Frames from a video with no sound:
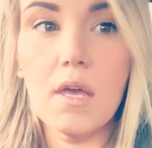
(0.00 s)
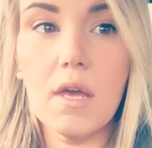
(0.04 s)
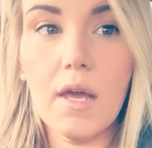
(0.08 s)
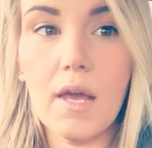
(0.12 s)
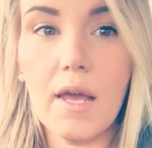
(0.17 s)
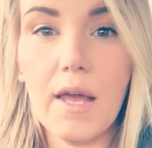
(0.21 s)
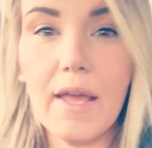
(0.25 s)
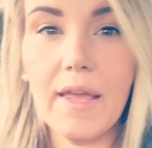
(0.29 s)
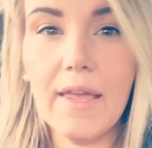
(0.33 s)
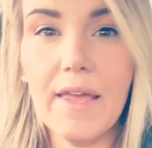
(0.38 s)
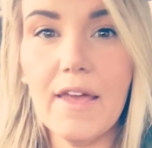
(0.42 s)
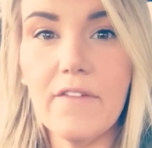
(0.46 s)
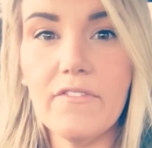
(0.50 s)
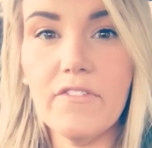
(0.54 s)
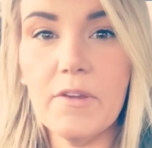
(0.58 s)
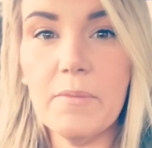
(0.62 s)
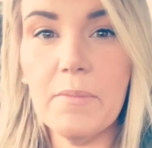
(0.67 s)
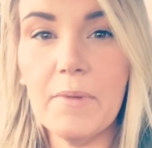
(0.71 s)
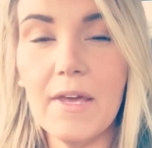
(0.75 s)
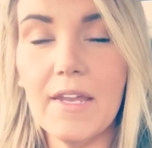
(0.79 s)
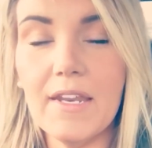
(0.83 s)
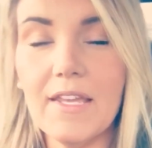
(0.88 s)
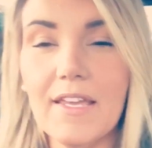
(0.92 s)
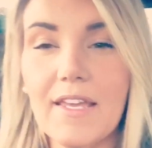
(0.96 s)
Hi
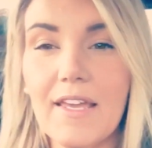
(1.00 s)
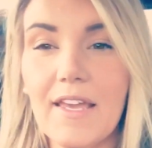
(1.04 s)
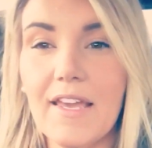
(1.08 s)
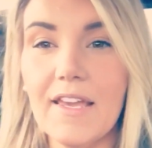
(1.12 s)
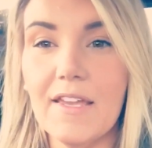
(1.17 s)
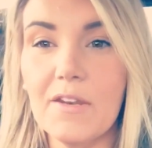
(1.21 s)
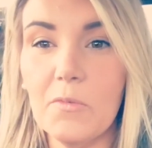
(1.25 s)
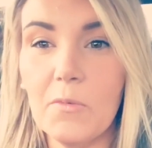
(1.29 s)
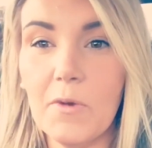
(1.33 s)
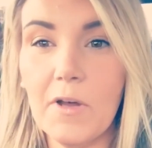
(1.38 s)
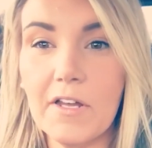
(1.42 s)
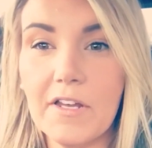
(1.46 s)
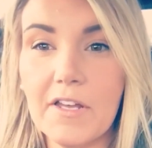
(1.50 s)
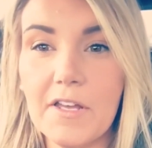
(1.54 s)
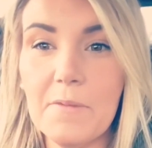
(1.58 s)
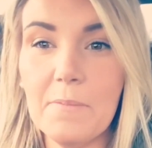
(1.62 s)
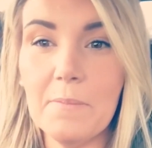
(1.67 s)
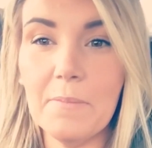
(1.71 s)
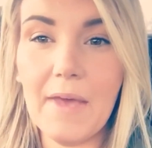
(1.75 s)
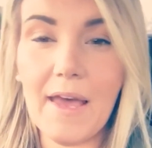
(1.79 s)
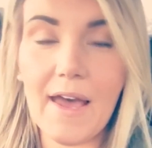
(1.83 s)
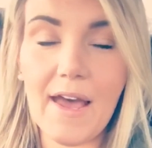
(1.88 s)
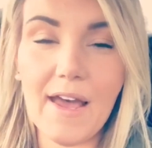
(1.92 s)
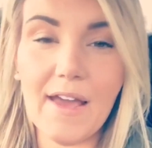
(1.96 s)
everybody and
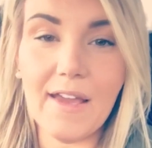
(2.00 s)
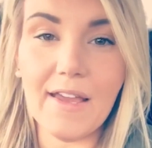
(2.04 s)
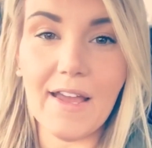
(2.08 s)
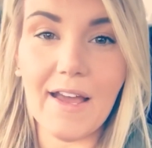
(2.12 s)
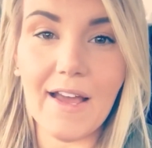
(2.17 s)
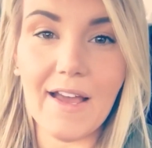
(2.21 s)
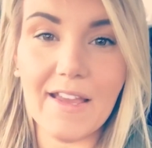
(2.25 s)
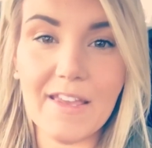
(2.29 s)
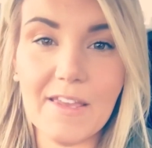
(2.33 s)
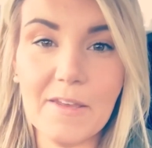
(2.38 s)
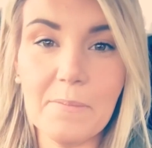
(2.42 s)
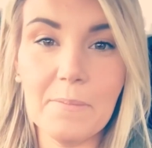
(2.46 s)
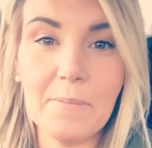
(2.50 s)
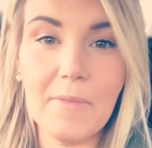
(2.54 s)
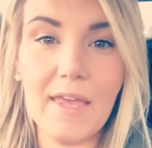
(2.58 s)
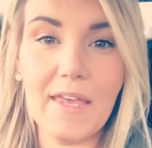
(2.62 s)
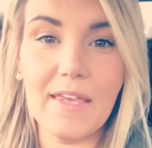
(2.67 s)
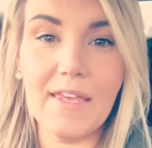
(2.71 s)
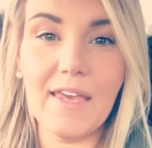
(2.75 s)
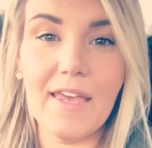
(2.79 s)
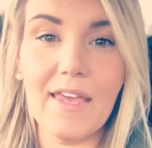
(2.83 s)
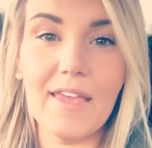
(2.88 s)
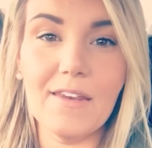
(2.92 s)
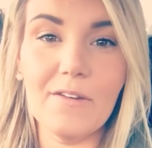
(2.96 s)
welcome back. I am
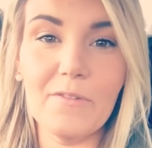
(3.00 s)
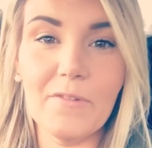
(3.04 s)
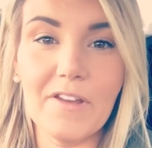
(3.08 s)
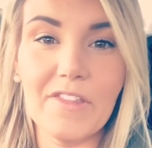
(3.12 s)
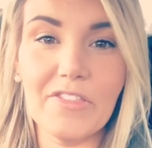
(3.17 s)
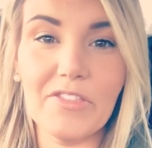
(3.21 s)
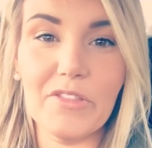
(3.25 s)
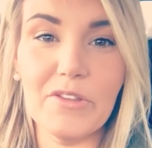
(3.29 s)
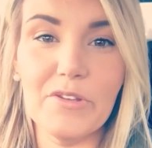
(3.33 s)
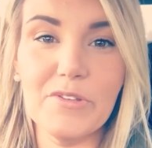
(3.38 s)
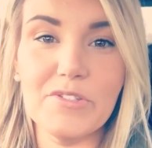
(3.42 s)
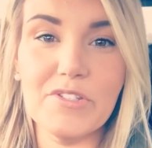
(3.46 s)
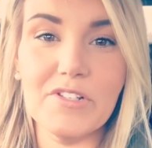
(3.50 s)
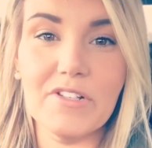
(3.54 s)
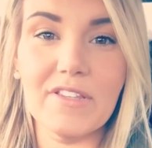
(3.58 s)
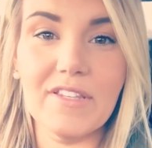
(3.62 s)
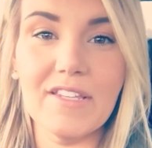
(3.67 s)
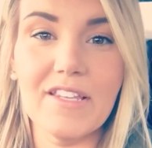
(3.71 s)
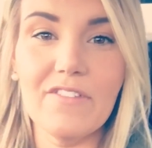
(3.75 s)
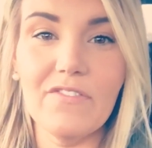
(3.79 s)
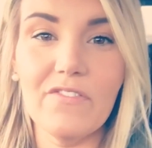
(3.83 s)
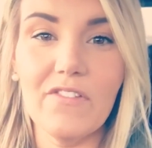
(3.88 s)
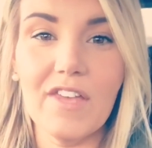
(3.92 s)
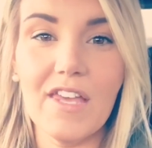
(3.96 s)
Megan with
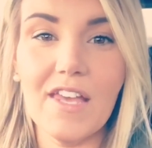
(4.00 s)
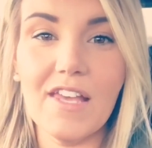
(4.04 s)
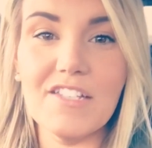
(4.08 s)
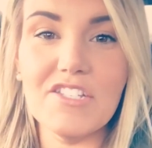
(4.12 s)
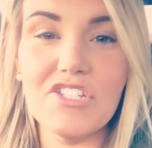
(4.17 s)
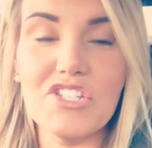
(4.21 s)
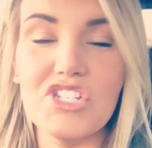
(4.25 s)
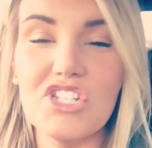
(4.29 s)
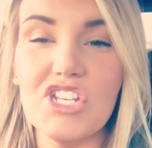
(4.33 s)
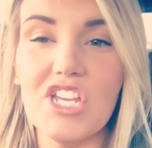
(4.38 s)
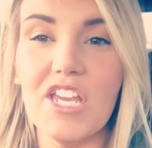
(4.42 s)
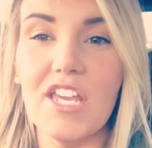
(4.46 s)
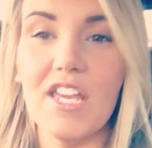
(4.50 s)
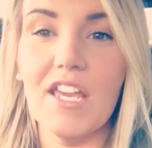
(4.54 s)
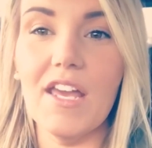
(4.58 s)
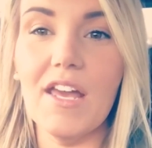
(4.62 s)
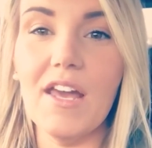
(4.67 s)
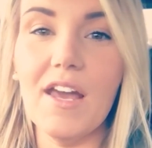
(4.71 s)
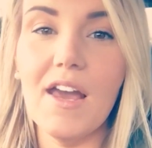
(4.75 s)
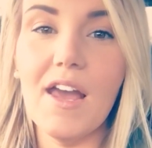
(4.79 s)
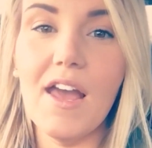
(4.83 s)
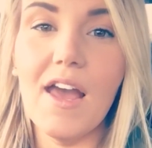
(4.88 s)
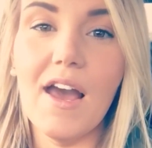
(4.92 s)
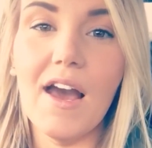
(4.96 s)
Loserly
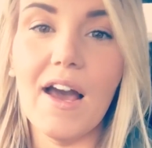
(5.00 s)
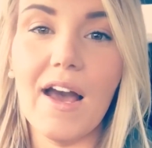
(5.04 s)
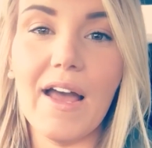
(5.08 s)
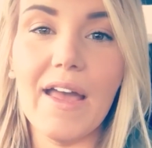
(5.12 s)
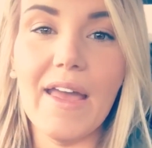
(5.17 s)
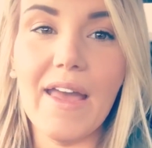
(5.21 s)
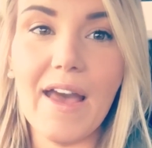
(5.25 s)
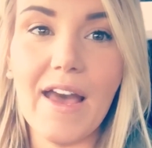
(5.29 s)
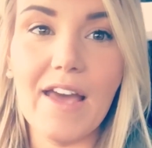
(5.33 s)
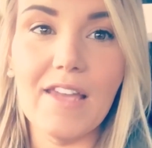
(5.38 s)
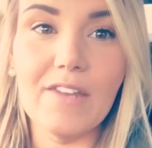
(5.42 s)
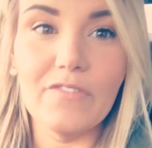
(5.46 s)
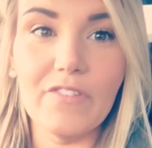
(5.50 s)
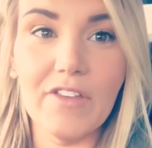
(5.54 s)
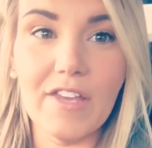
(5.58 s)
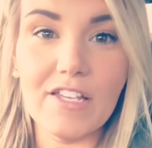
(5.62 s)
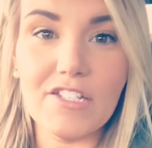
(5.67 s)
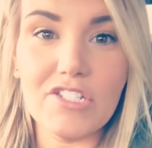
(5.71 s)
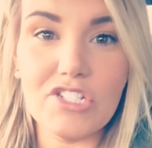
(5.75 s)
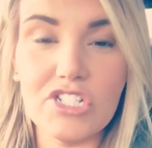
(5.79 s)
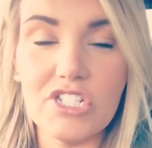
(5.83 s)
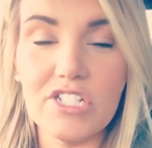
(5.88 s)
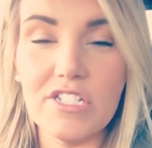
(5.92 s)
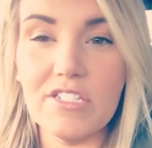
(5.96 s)
VSG. I had
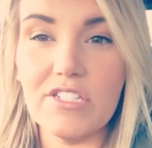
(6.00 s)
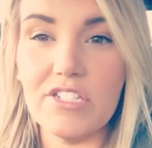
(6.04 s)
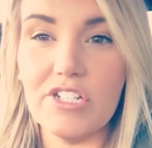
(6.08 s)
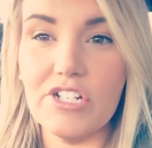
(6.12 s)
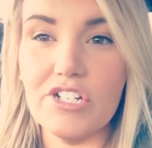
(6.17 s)
VSG